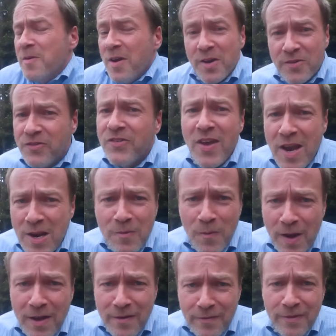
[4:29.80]
a sane
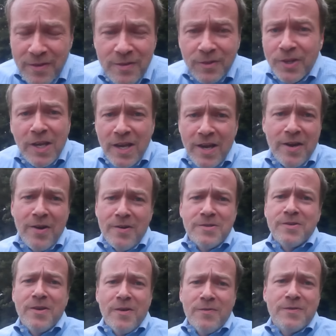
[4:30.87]
way of looking at
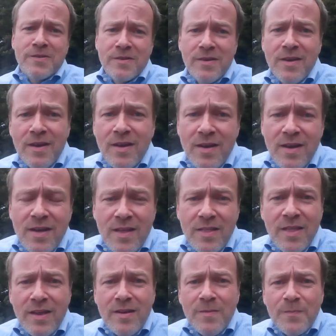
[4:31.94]
ourselves,
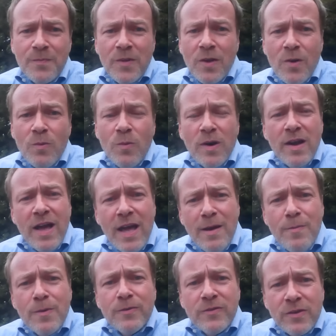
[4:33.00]
then we're
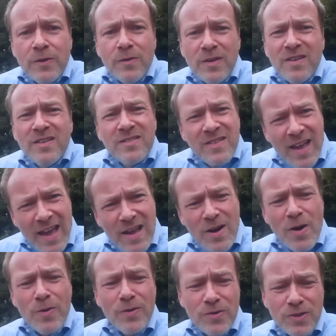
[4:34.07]
able to take
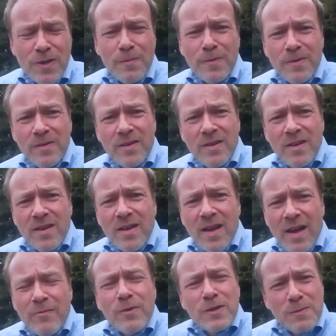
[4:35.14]
ownership
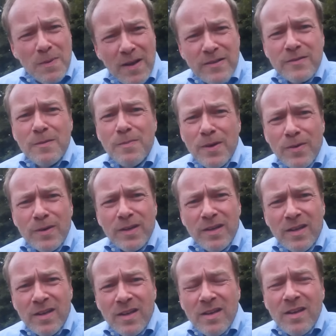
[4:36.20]
and
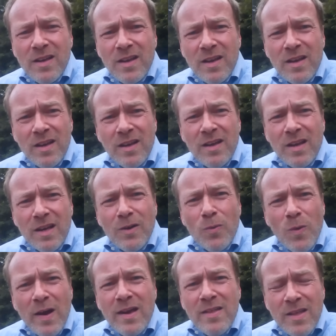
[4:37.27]
responsibility in a
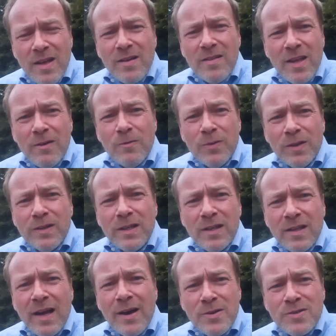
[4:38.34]
way that really
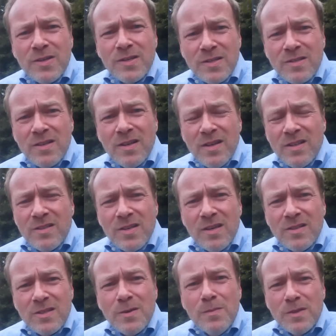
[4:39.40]
allows us
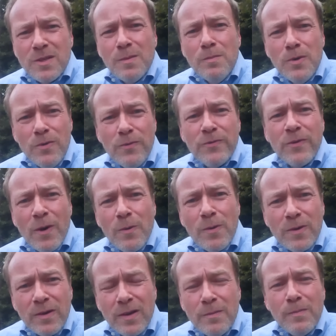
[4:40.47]
to move
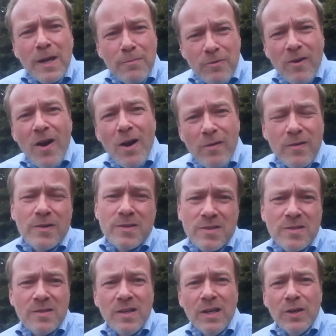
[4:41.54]
forward and make
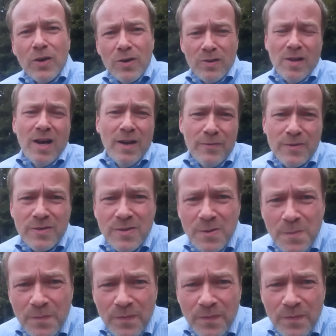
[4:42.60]
progress in our lives.